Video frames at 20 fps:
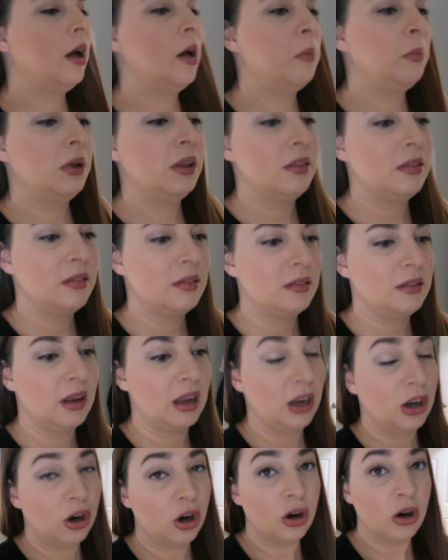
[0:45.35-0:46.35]
um, it's
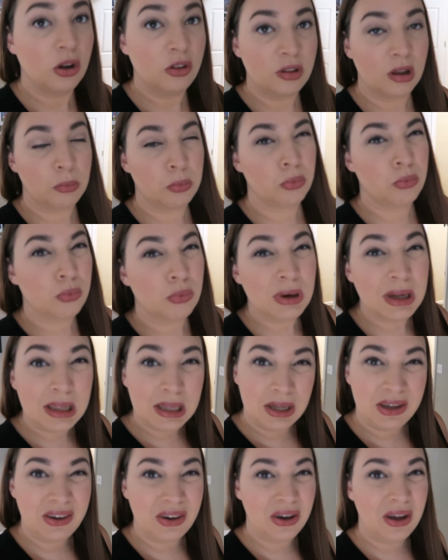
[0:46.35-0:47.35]
it curls up
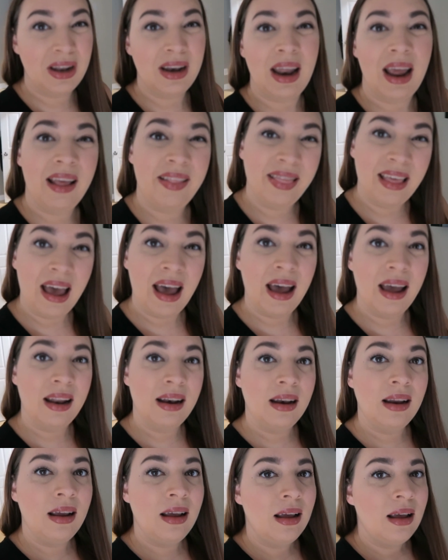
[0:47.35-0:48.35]
really good at
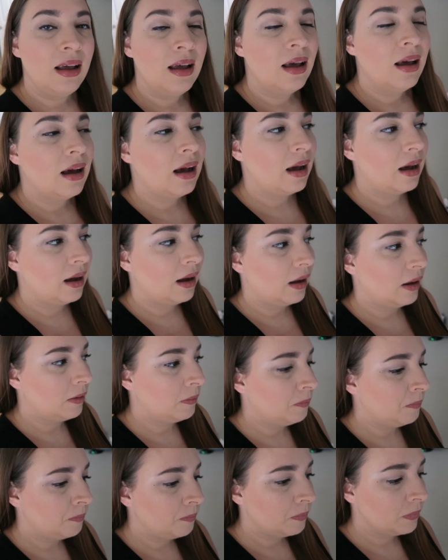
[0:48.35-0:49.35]
that
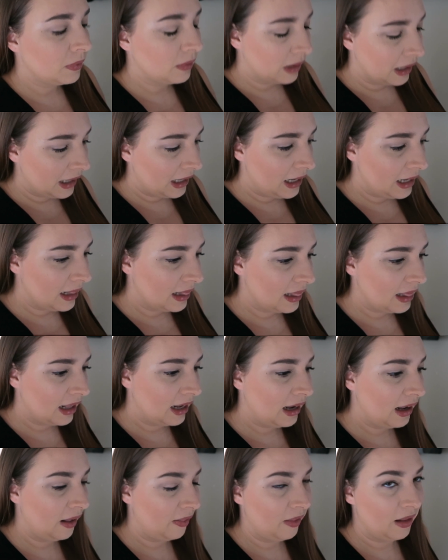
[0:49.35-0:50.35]
um, length
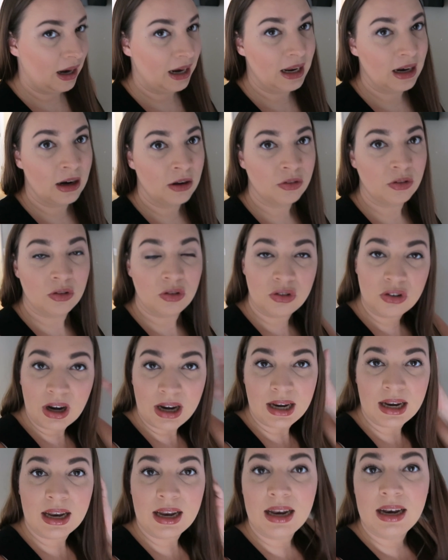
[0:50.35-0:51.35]
and then I can also
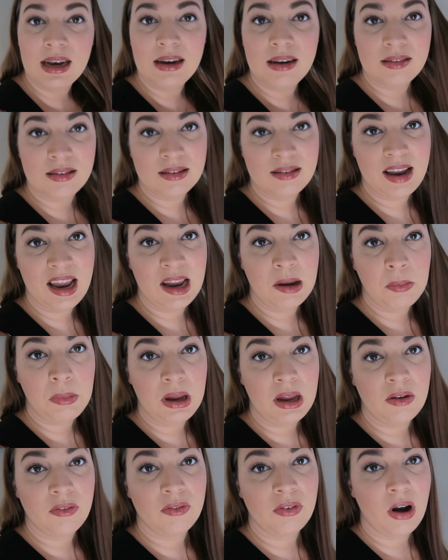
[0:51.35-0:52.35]
straighten it and it doesn't take
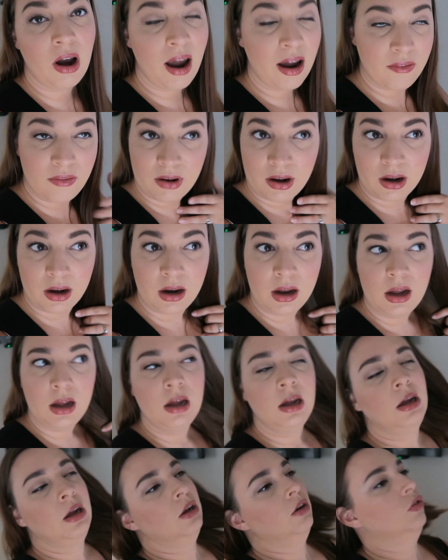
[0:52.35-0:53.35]
me forever
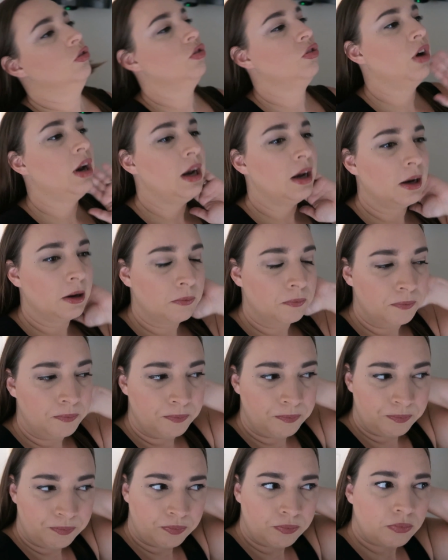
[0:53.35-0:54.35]
to straighten it.
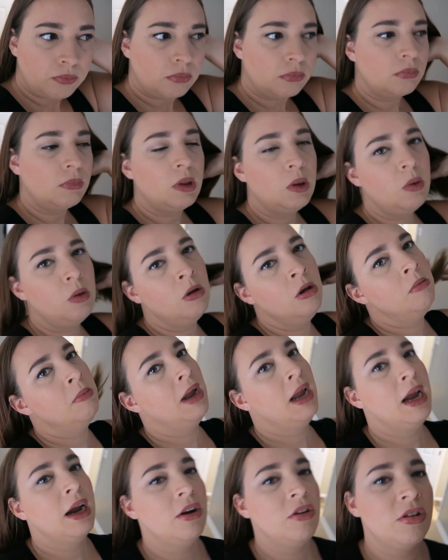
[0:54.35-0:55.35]
And
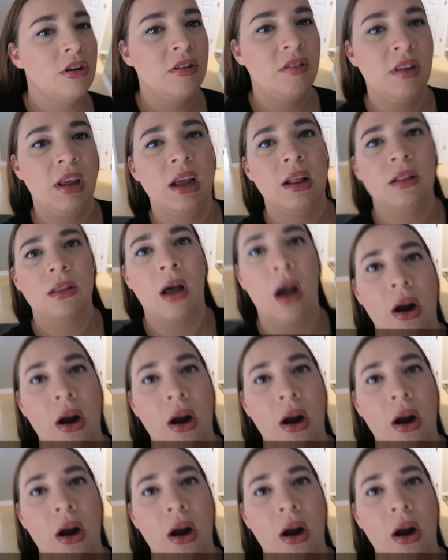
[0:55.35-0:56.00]
my hair starts to get